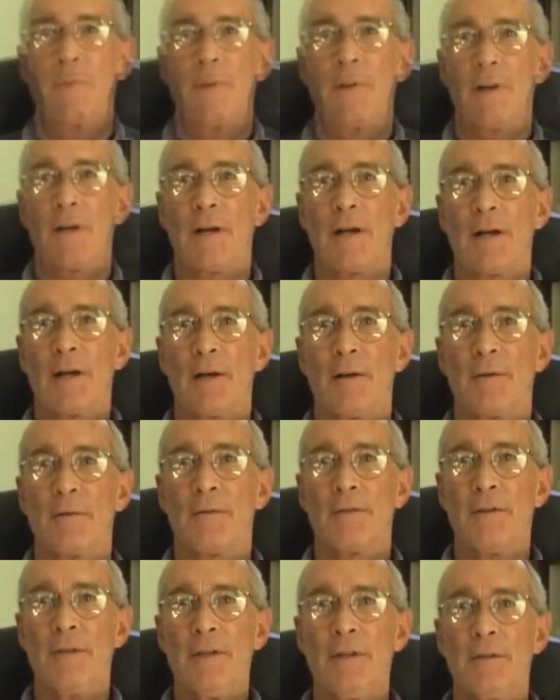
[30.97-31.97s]

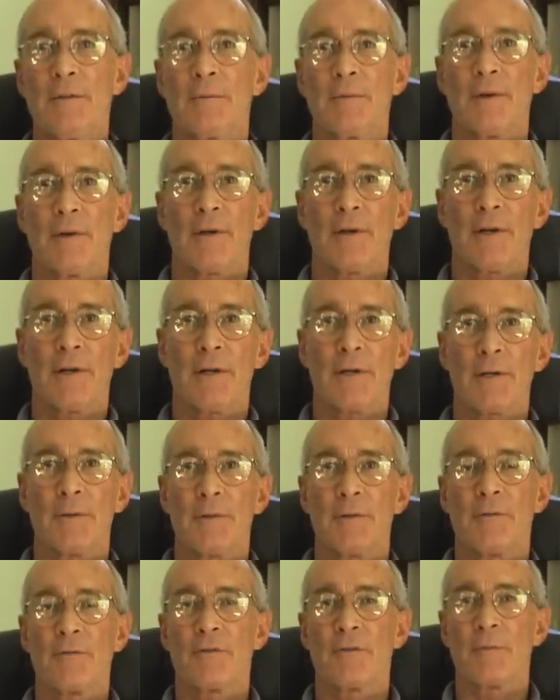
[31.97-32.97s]
the
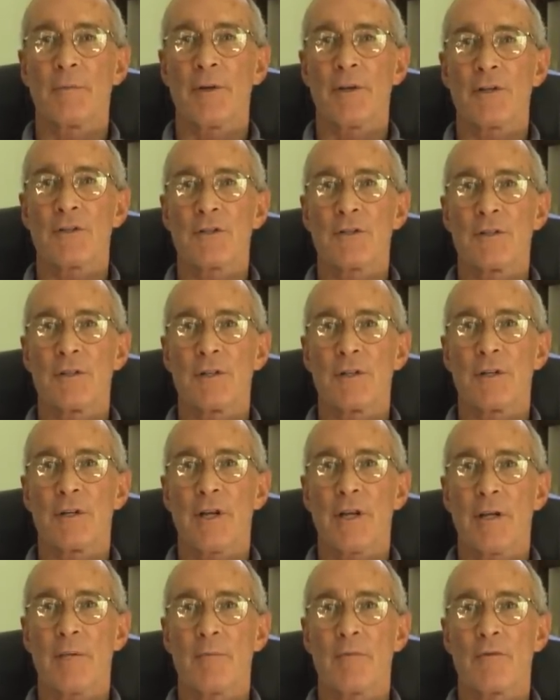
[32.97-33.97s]
information that
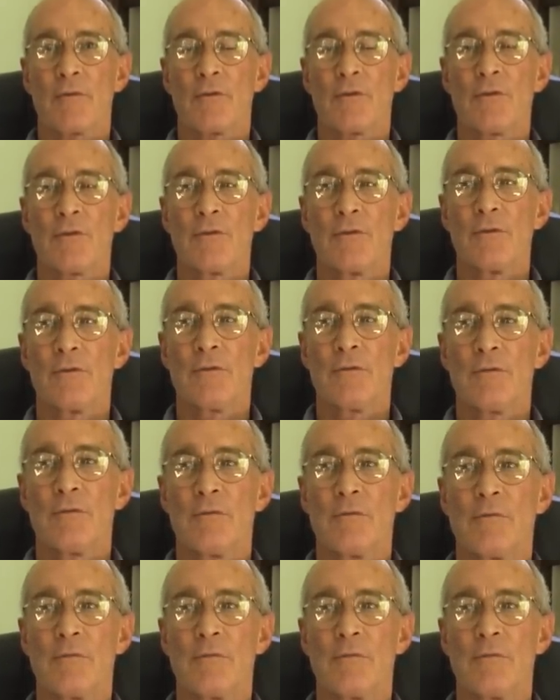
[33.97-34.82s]
came through